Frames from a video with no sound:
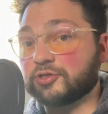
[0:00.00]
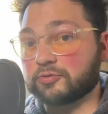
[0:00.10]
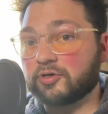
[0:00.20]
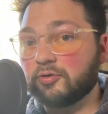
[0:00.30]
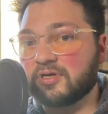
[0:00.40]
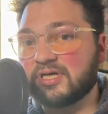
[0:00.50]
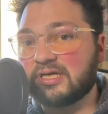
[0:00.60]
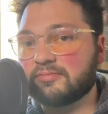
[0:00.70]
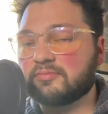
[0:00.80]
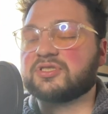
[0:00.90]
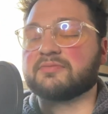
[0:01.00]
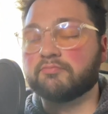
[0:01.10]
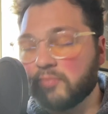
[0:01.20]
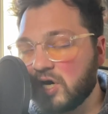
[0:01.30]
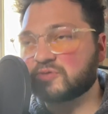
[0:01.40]
Dragunity some
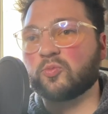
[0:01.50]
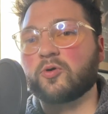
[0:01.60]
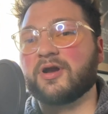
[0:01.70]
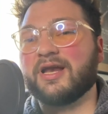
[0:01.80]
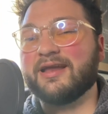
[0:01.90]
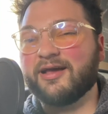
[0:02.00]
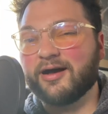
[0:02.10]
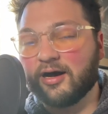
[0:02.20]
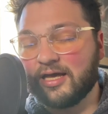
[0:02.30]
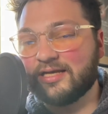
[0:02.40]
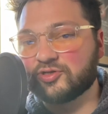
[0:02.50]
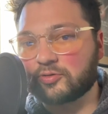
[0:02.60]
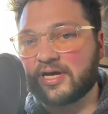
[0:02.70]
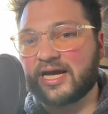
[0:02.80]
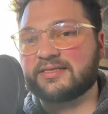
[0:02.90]
much more
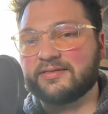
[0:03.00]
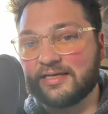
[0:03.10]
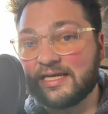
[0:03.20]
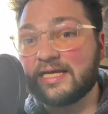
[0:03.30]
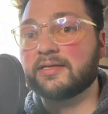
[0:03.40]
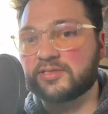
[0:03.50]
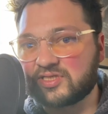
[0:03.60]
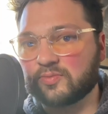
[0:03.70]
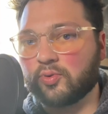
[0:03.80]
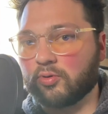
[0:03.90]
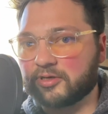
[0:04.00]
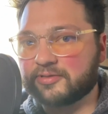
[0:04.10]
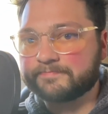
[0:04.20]
indirect, needed support.